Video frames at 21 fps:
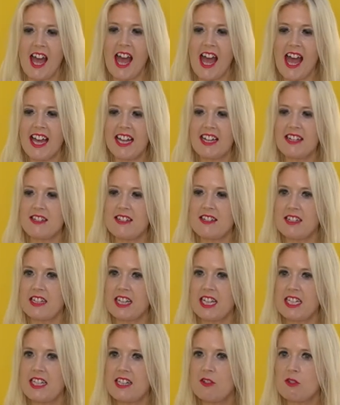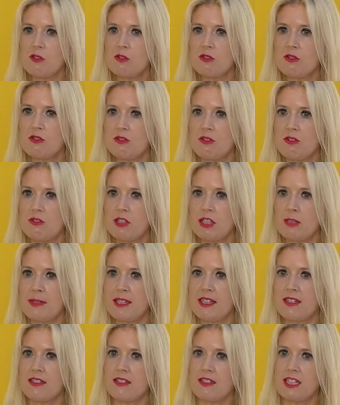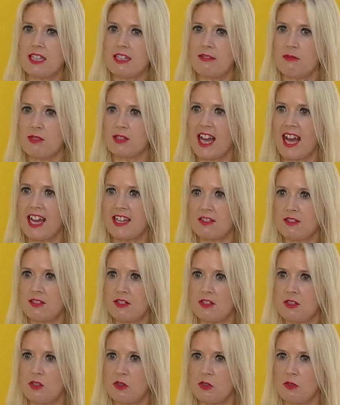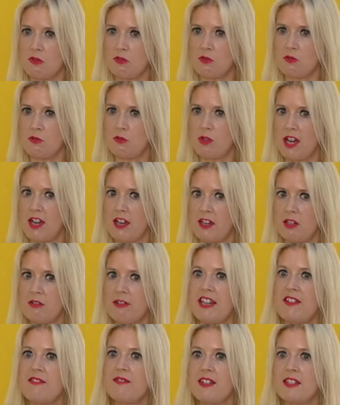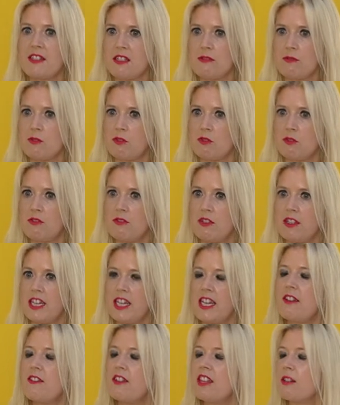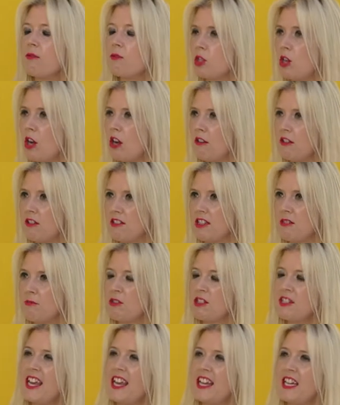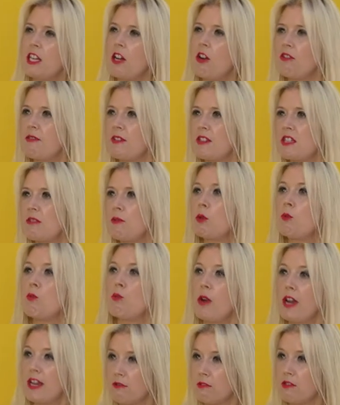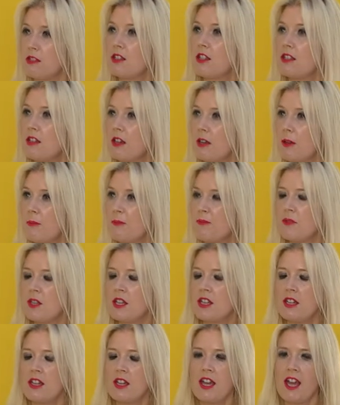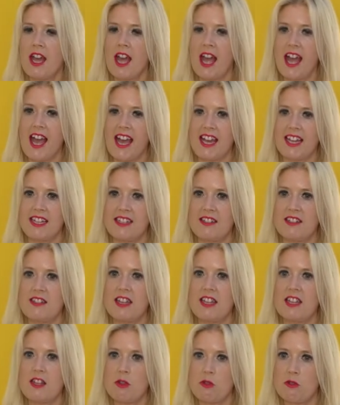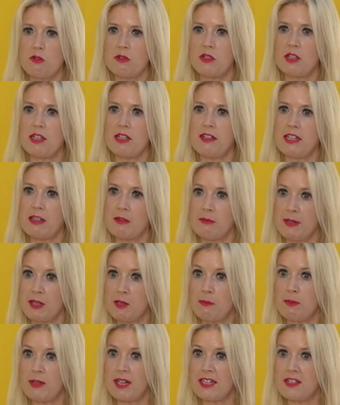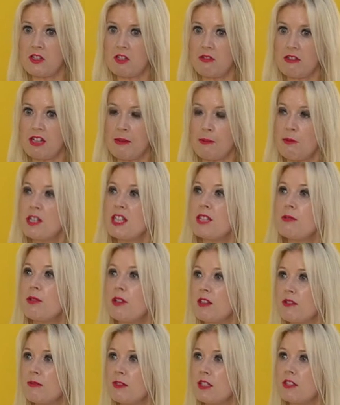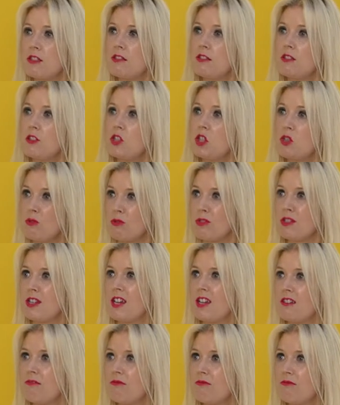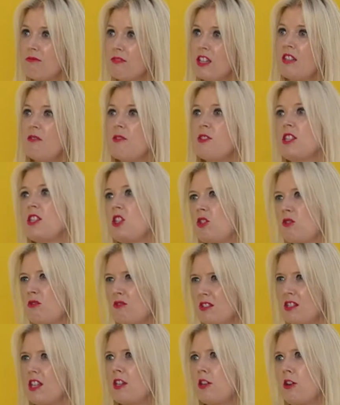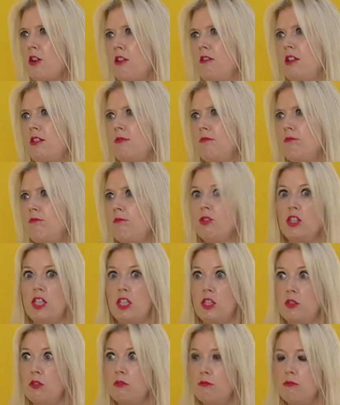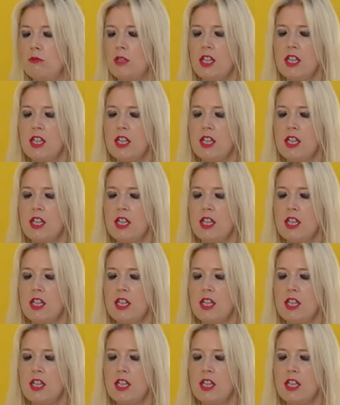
And he did it all just because he was asked to uh, create a festival that was horror, because there wasn't any horror festival in Wales at that time. And they thought it would be a good place to do in Aberystwyth because it's a student town, and obviously students like horror, which they do.